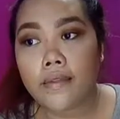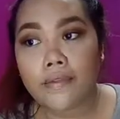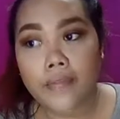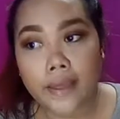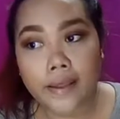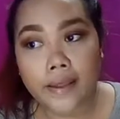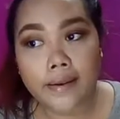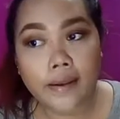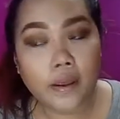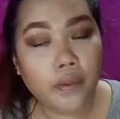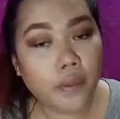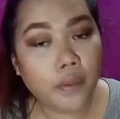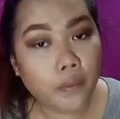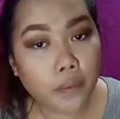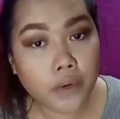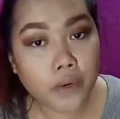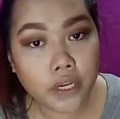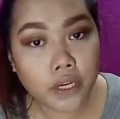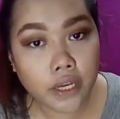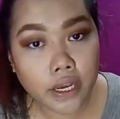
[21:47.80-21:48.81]
And then, now
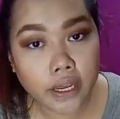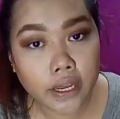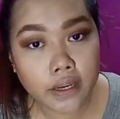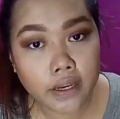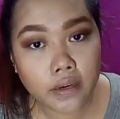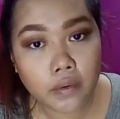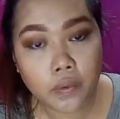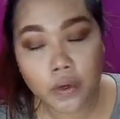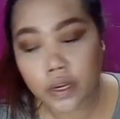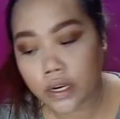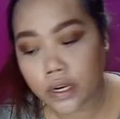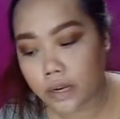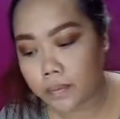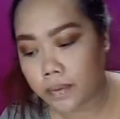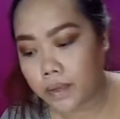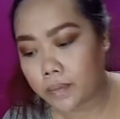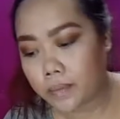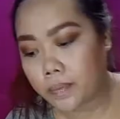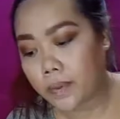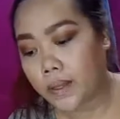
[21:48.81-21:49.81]
that we're done, we're gonna
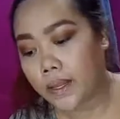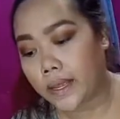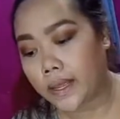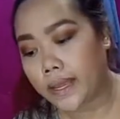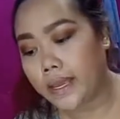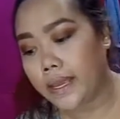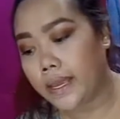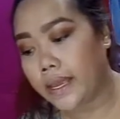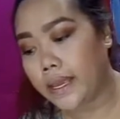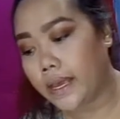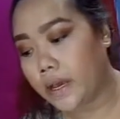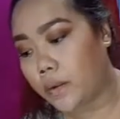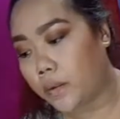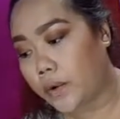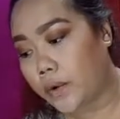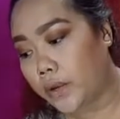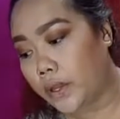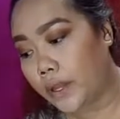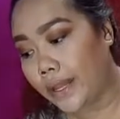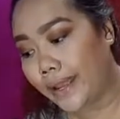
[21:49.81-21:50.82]
be applying our
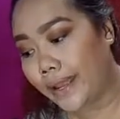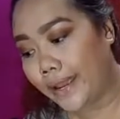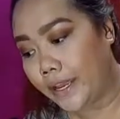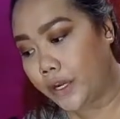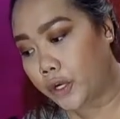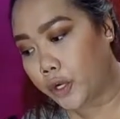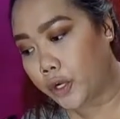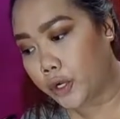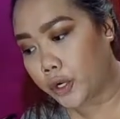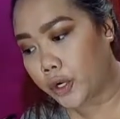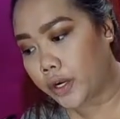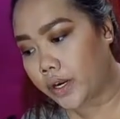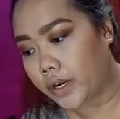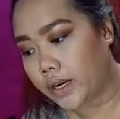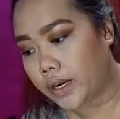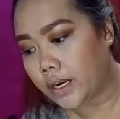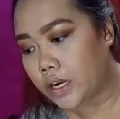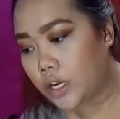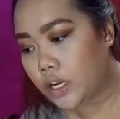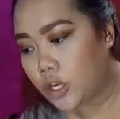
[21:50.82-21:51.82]
liner.
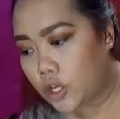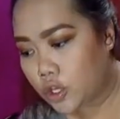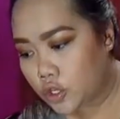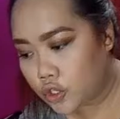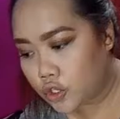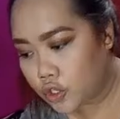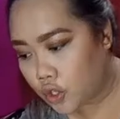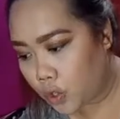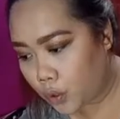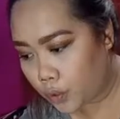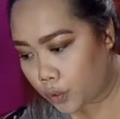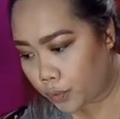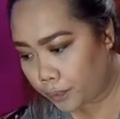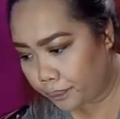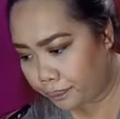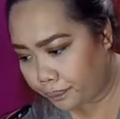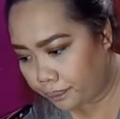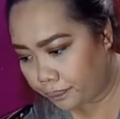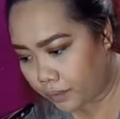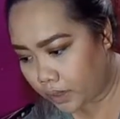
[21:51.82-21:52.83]
So,
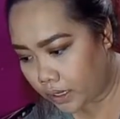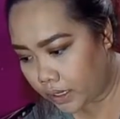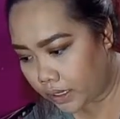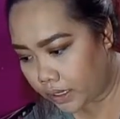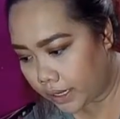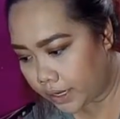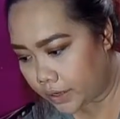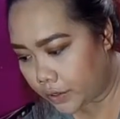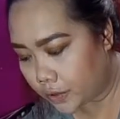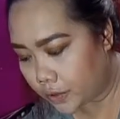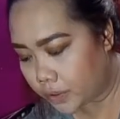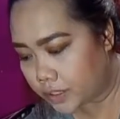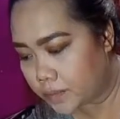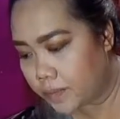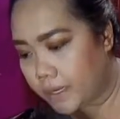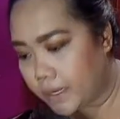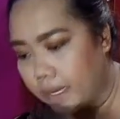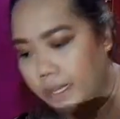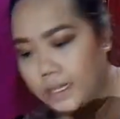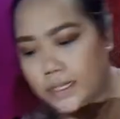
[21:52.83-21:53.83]
ang liner ko
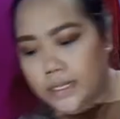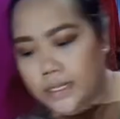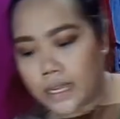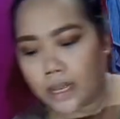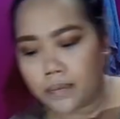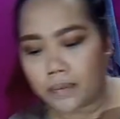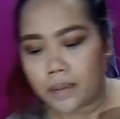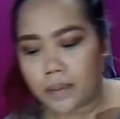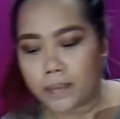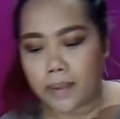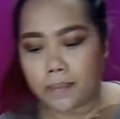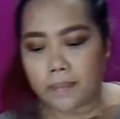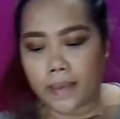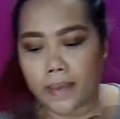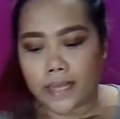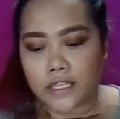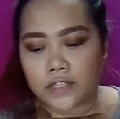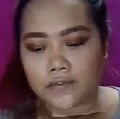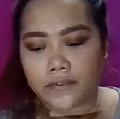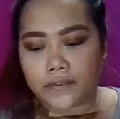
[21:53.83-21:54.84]
is binigay din sa akin by my
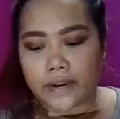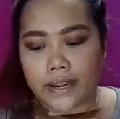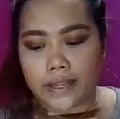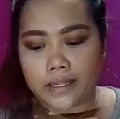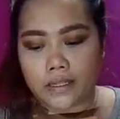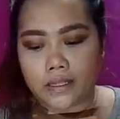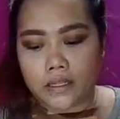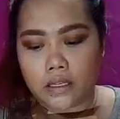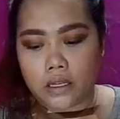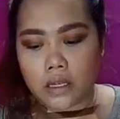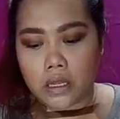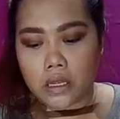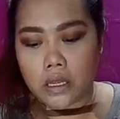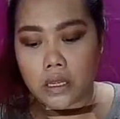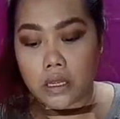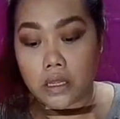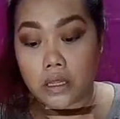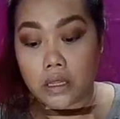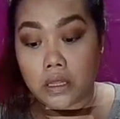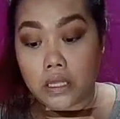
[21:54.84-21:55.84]
best friend.
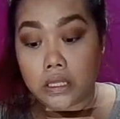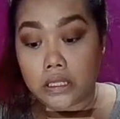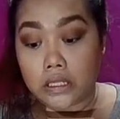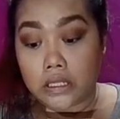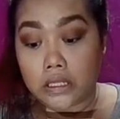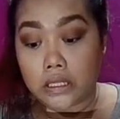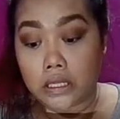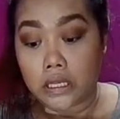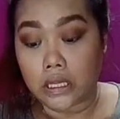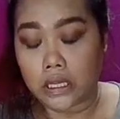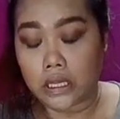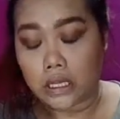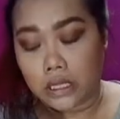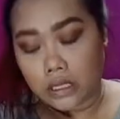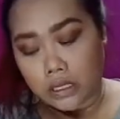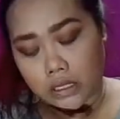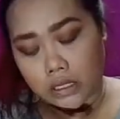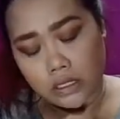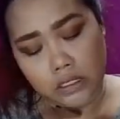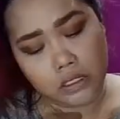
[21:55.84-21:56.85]
This
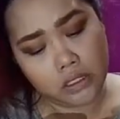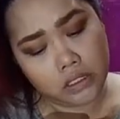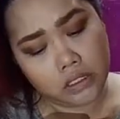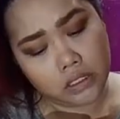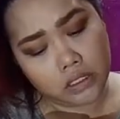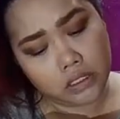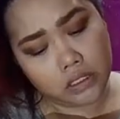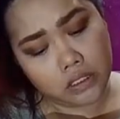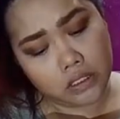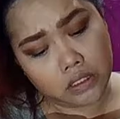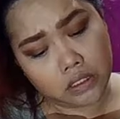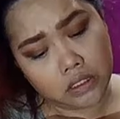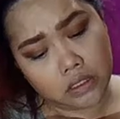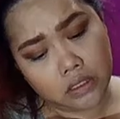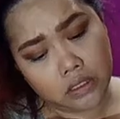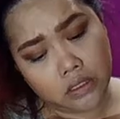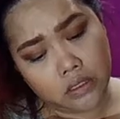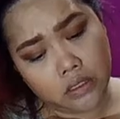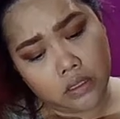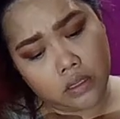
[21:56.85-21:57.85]
is
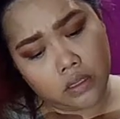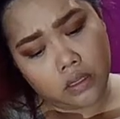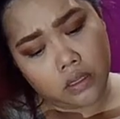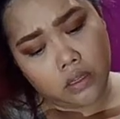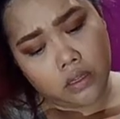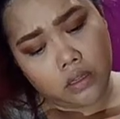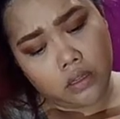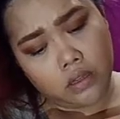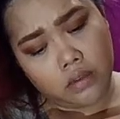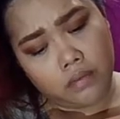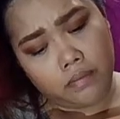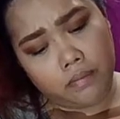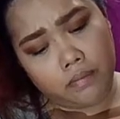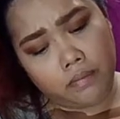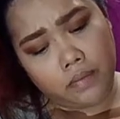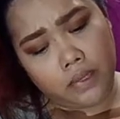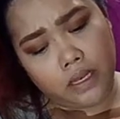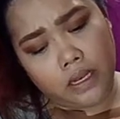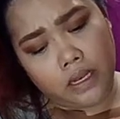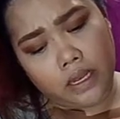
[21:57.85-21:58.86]

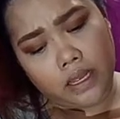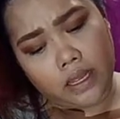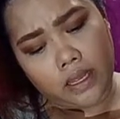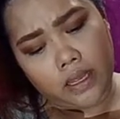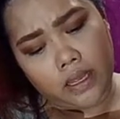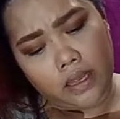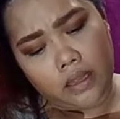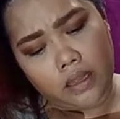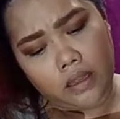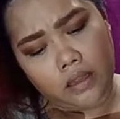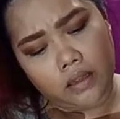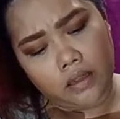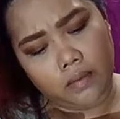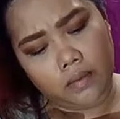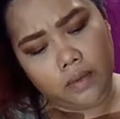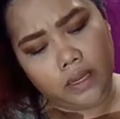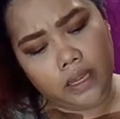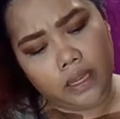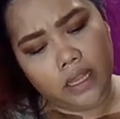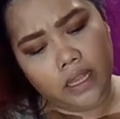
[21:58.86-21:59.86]
Milay.
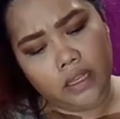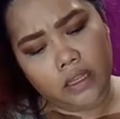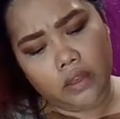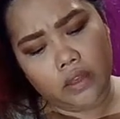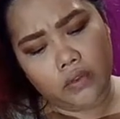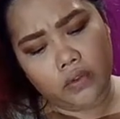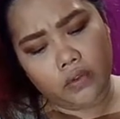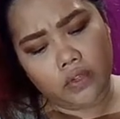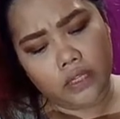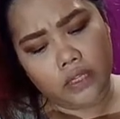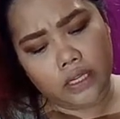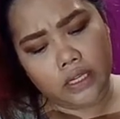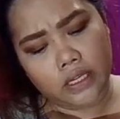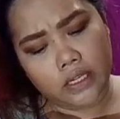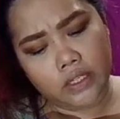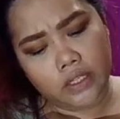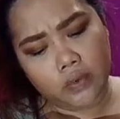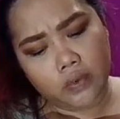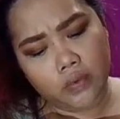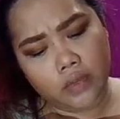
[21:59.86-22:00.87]
Binigay ito tutulong sa
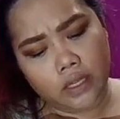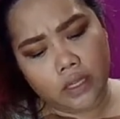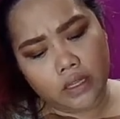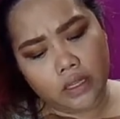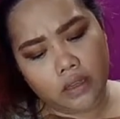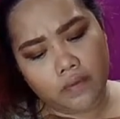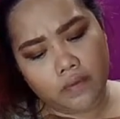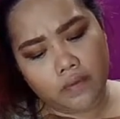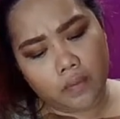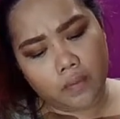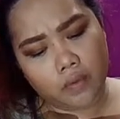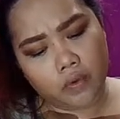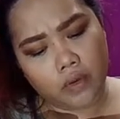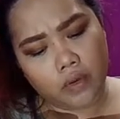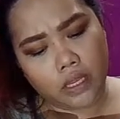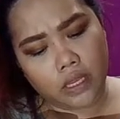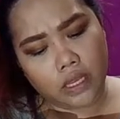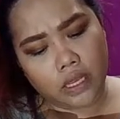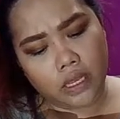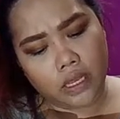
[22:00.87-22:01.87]
kanya na student niya from
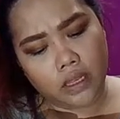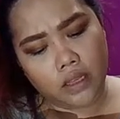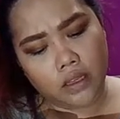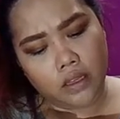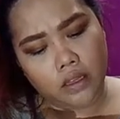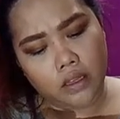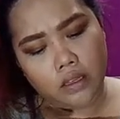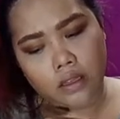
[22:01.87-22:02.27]
Korea.